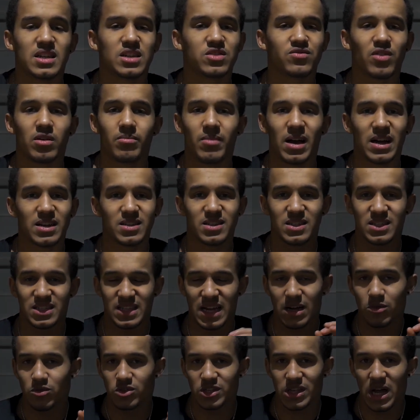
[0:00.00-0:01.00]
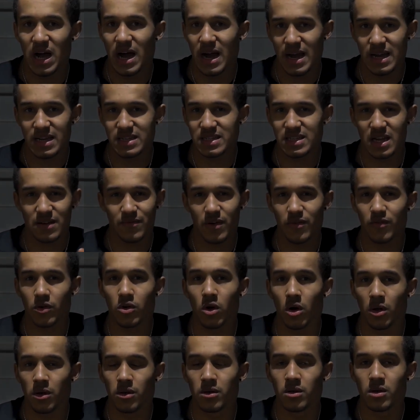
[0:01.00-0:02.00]
rep maxes, that was the highest I've ever
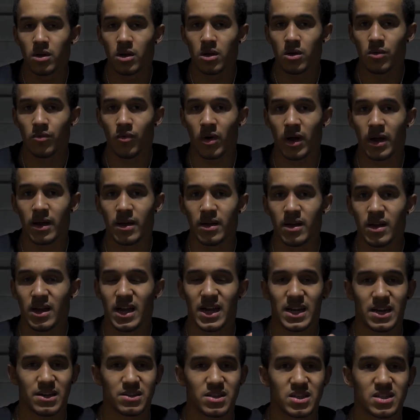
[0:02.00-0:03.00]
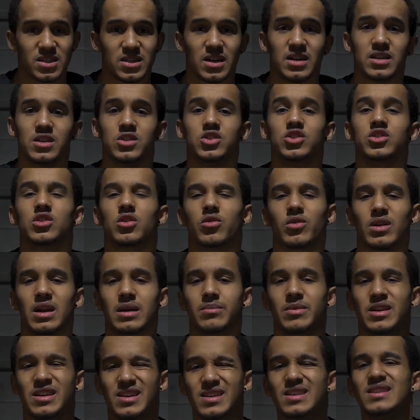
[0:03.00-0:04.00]
gone, right? And I decided, you know what, let
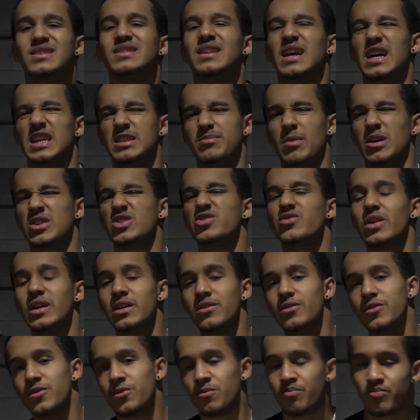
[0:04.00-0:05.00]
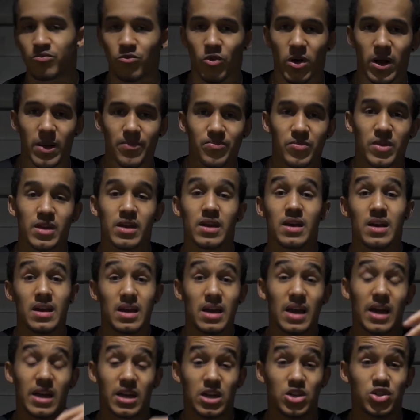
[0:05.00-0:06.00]
me test my strength, right?
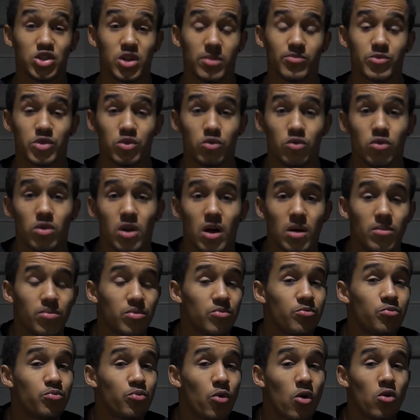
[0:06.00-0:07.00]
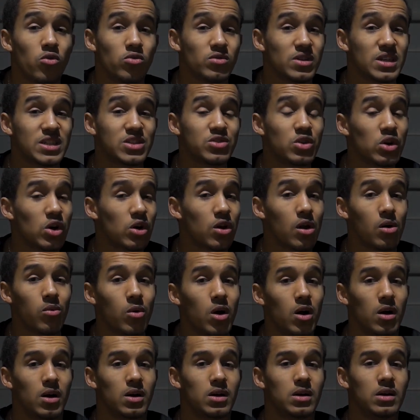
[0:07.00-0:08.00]
And I jumped it all up. Bro, it's not gonna
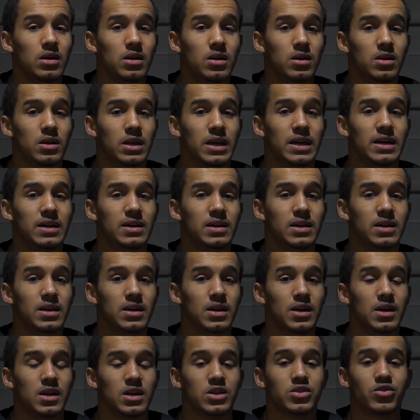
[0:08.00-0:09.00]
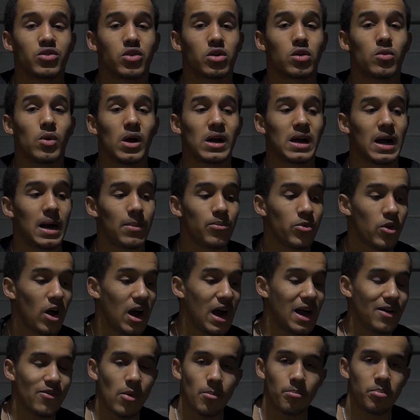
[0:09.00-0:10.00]
work, yeah? It's not gonna work. I
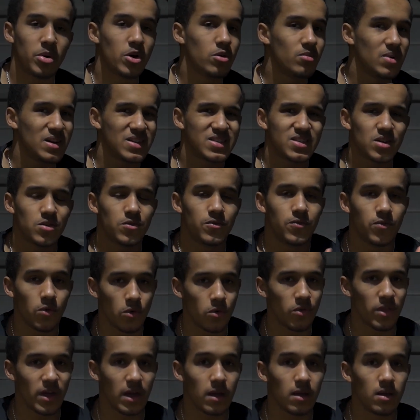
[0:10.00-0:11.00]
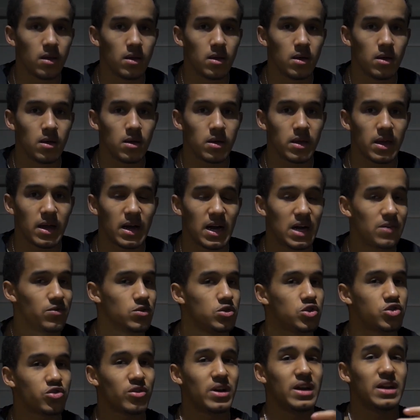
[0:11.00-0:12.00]
haven't built myself for that. Yeah, I haven't
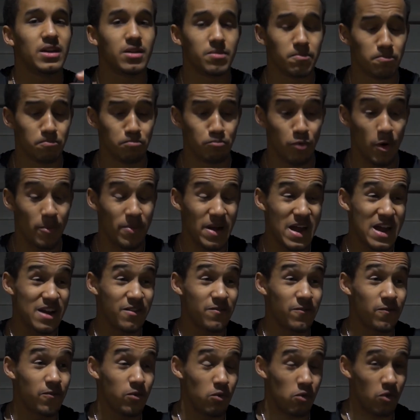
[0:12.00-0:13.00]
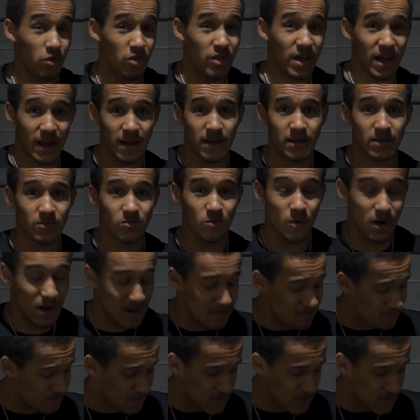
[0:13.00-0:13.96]
trained, prepared for that, right?